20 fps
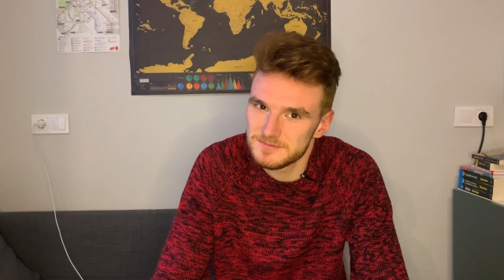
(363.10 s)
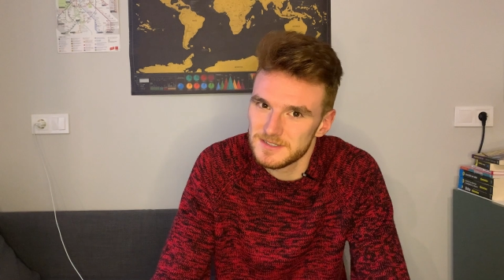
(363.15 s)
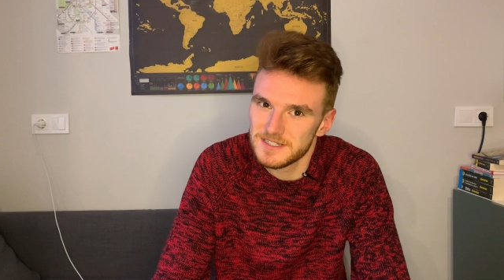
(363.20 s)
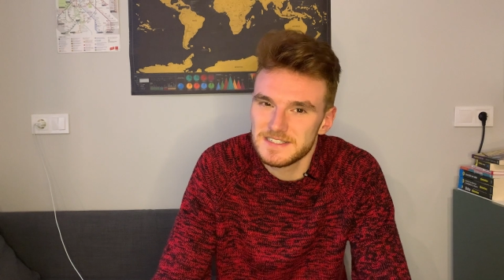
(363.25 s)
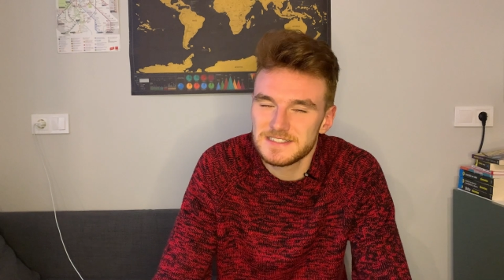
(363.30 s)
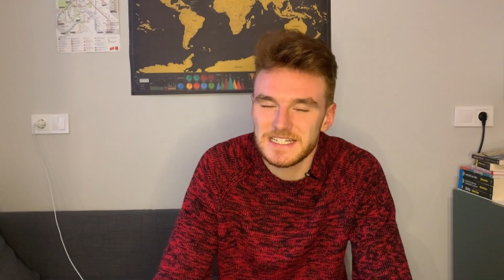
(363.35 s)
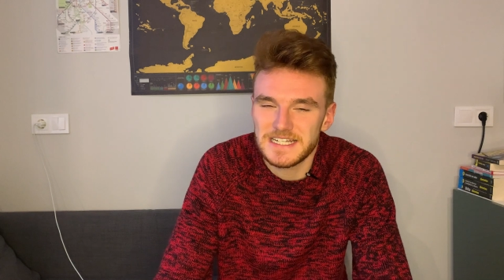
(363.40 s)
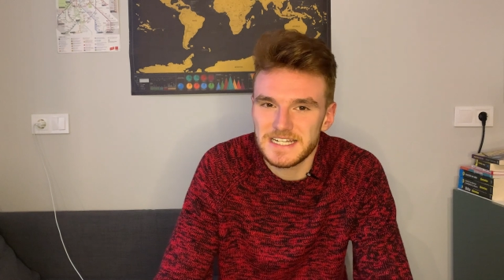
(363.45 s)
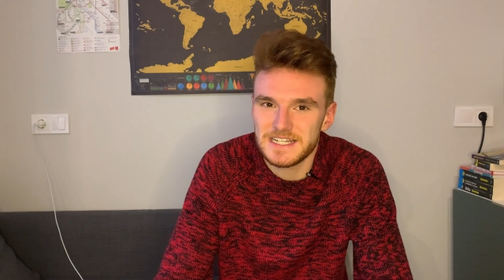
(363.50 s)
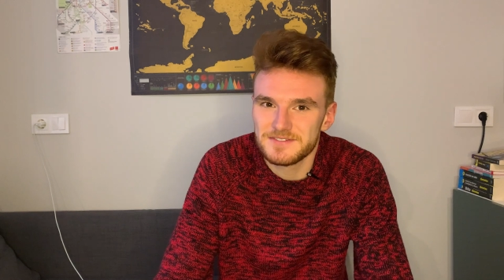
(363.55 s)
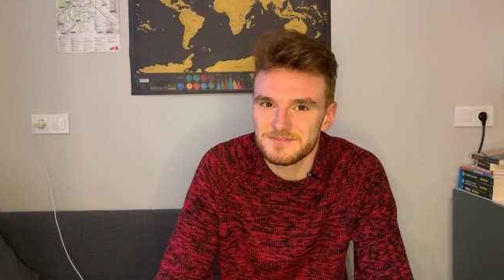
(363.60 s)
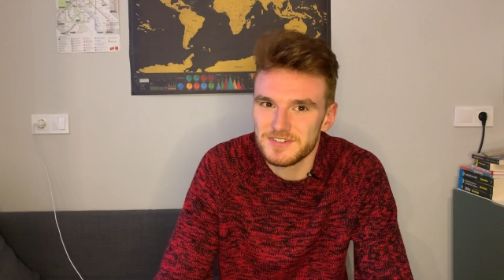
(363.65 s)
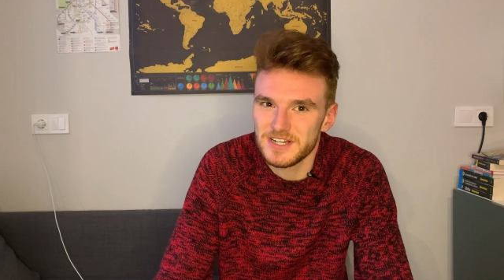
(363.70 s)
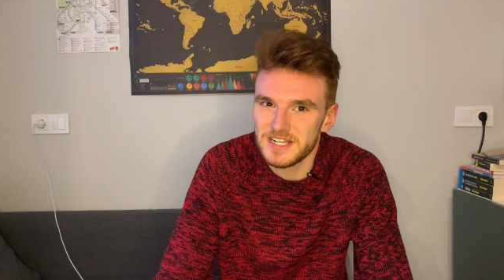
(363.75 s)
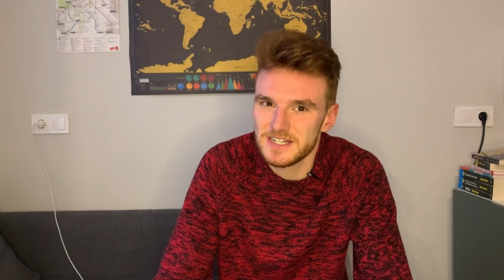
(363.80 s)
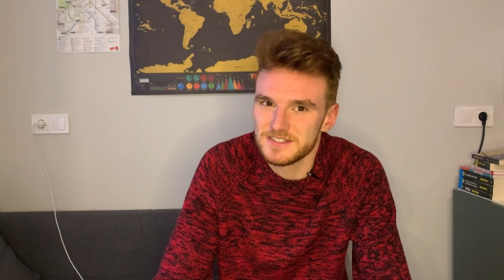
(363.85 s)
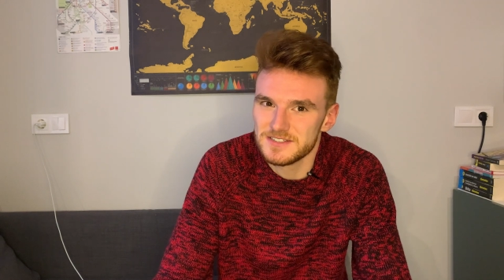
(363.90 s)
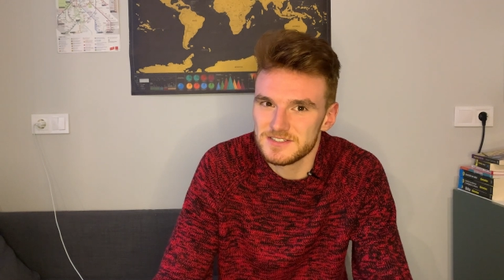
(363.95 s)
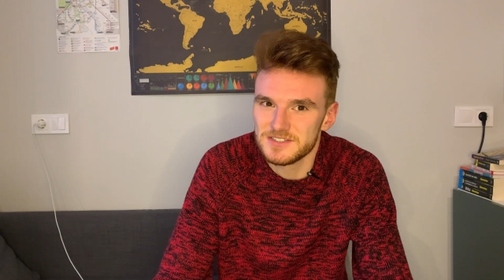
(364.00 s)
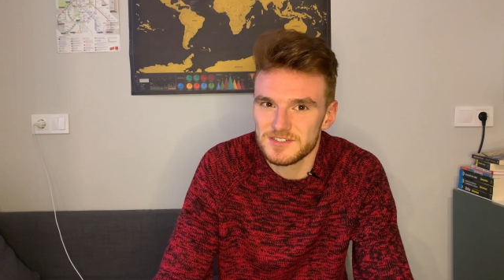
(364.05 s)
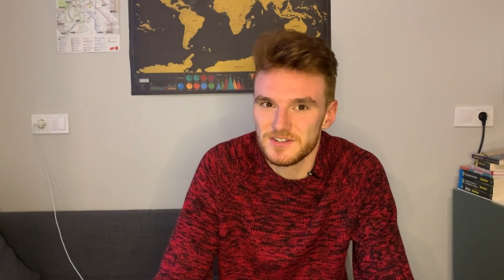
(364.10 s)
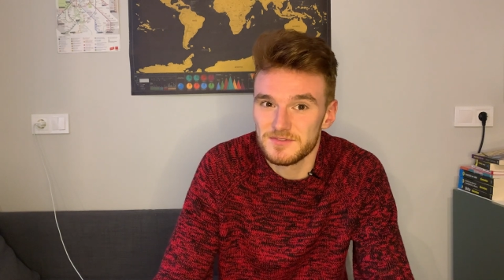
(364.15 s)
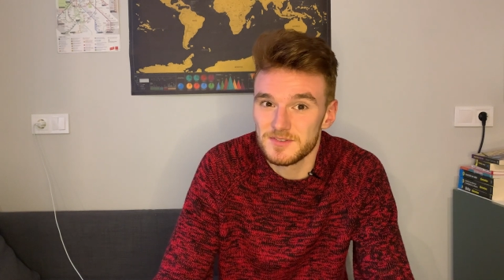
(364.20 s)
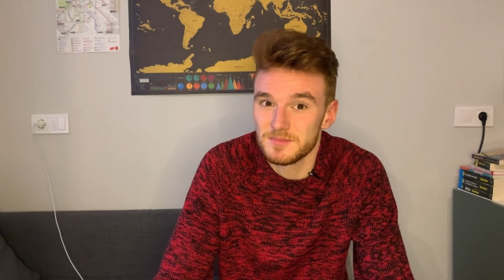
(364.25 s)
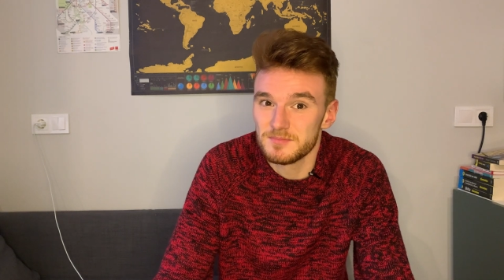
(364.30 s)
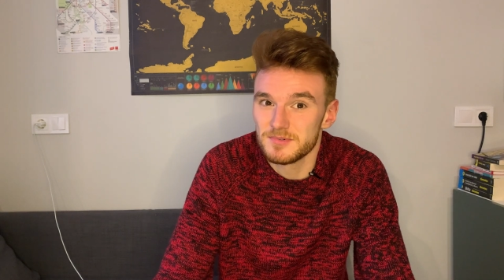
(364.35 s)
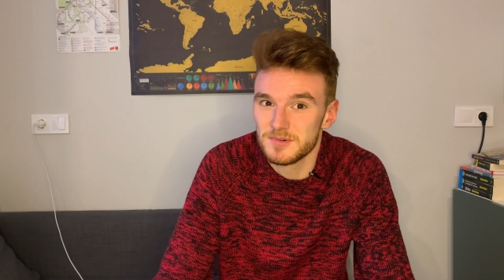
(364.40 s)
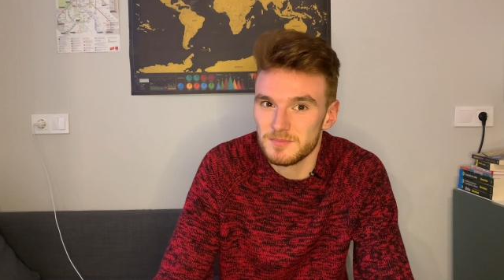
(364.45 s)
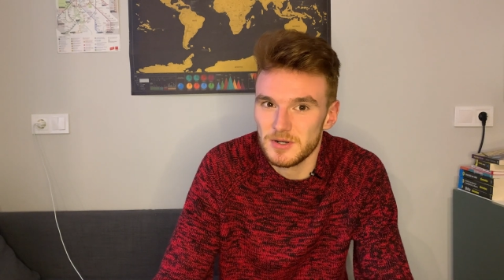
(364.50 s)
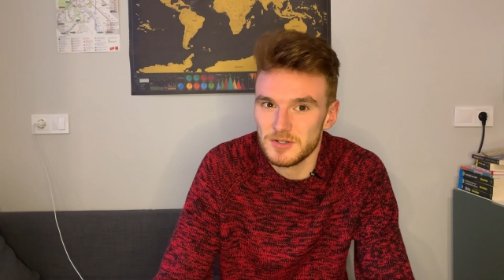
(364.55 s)
want to take advantage of the
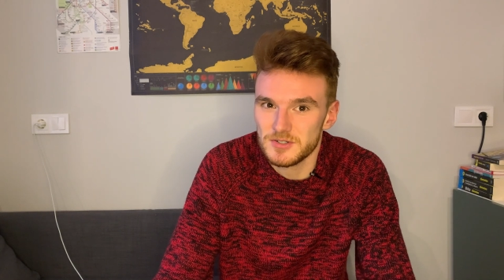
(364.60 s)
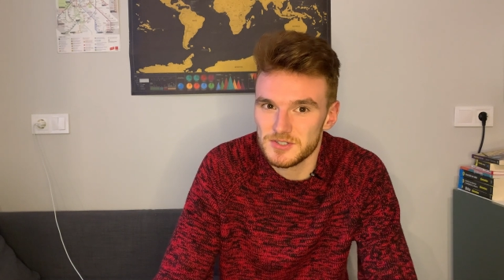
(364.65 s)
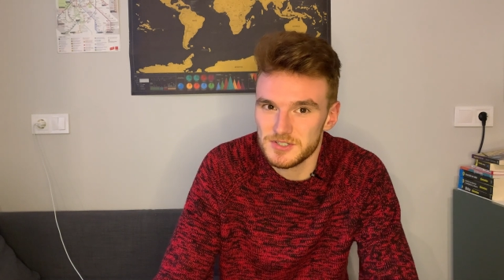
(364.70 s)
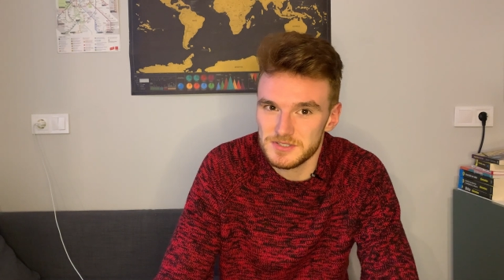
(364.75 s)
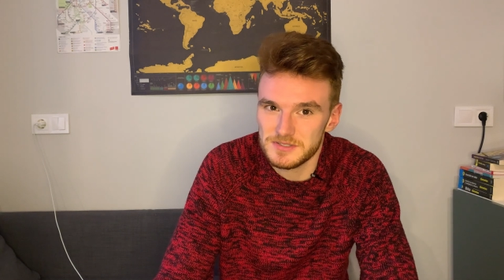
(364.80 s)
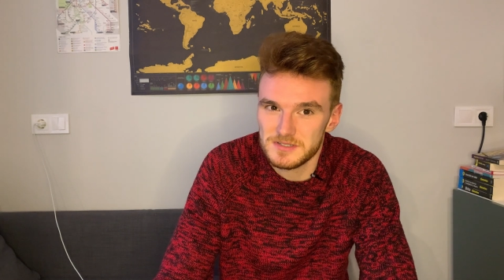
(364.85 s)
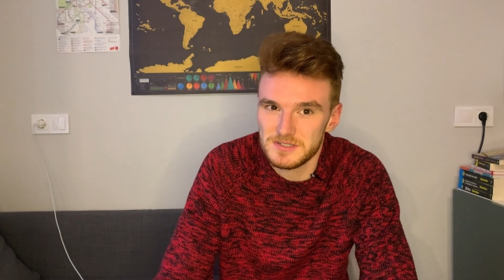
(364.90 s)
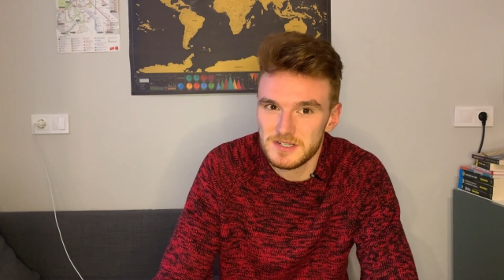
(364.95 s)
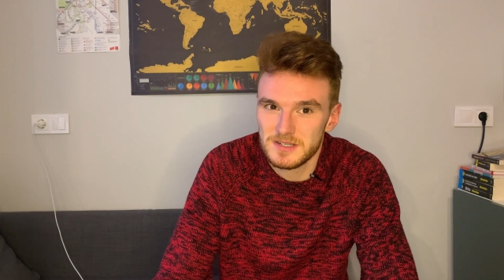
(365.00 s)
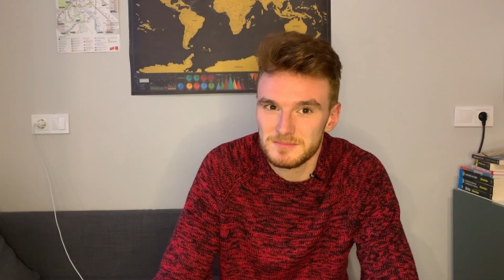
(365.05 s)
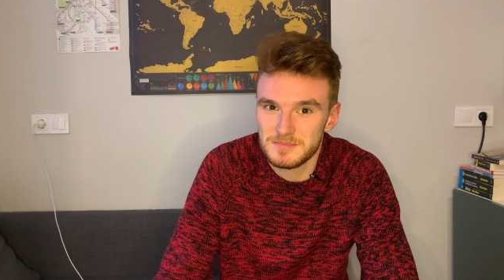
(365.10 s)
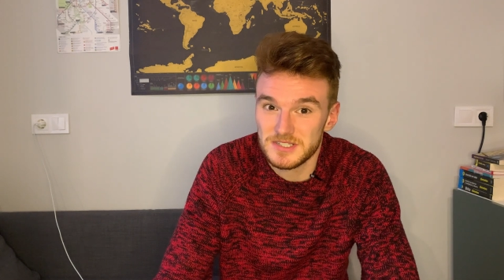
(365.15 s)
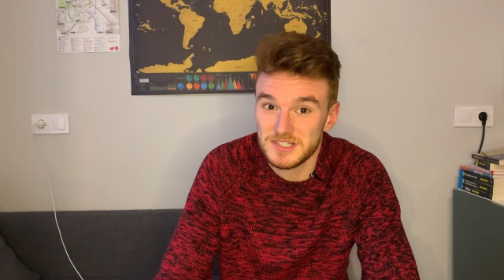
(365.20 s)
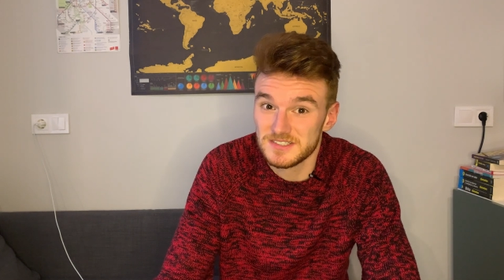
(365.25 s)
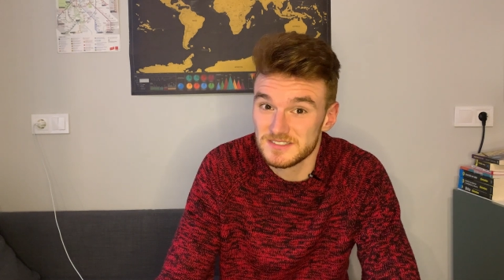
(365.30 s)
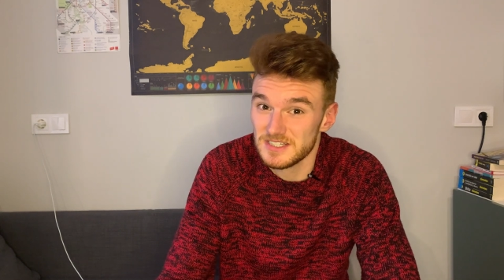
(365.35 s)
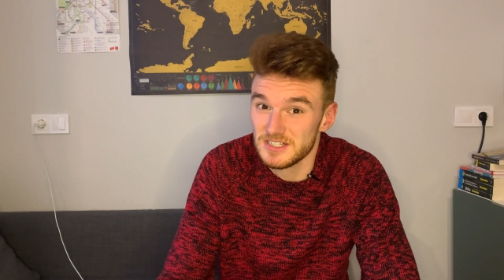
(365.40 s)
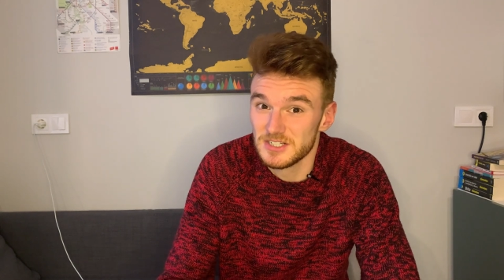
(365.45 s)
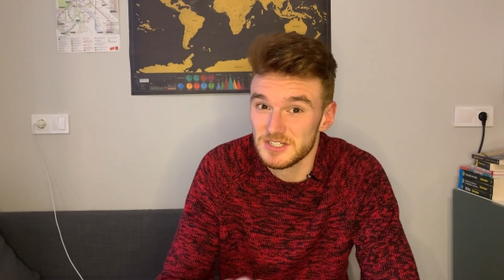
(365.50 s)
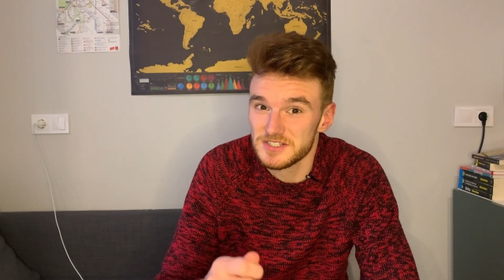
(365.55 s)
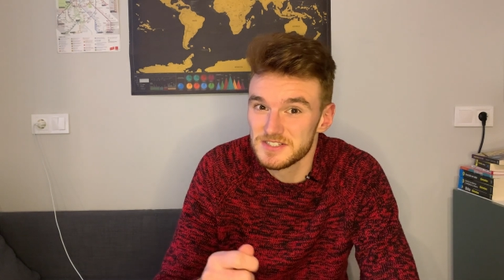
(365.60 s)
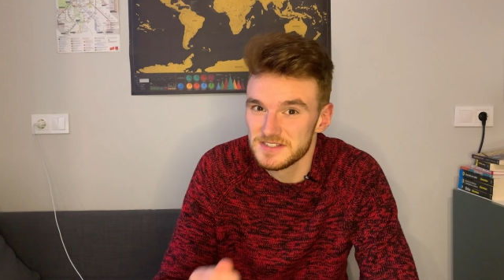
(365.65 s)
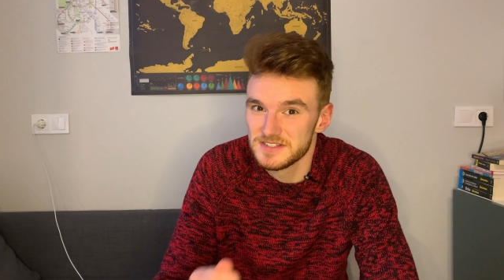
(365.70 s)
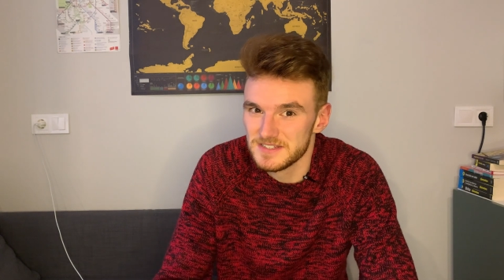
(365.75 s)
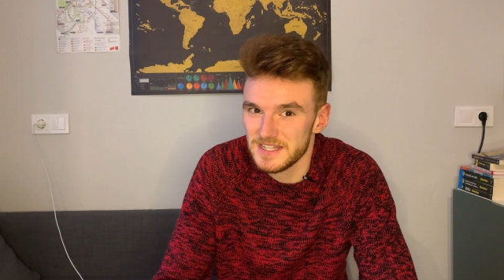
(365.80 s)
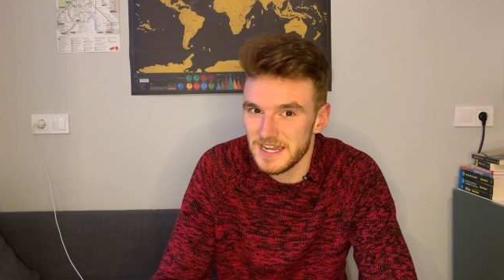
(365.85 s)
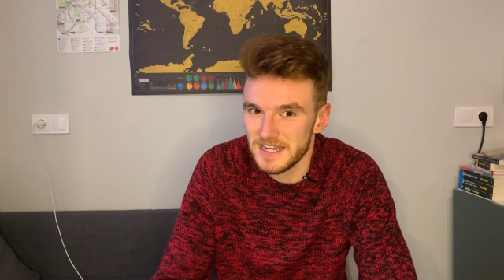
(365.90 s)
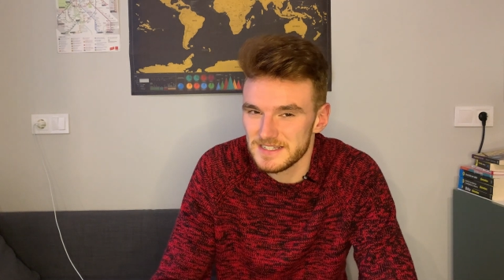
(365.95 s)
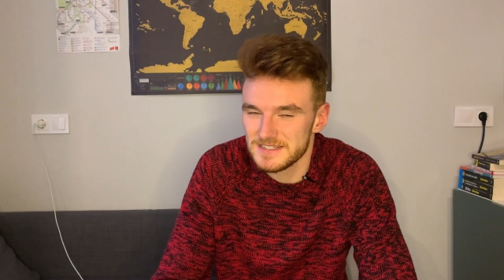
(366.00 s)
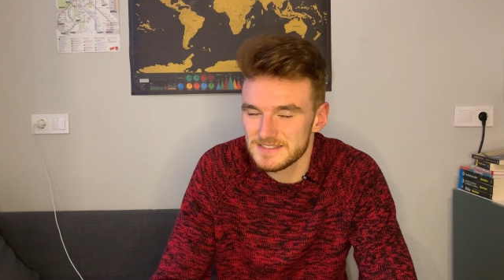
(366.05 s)
promotion because it looks
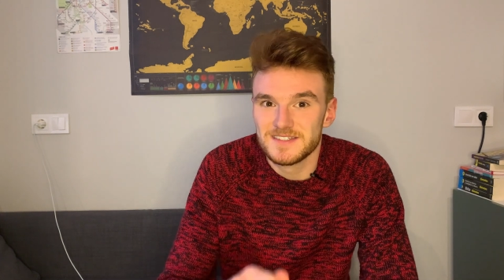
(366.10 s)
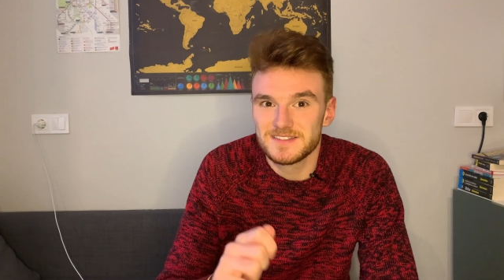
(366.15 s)
nice?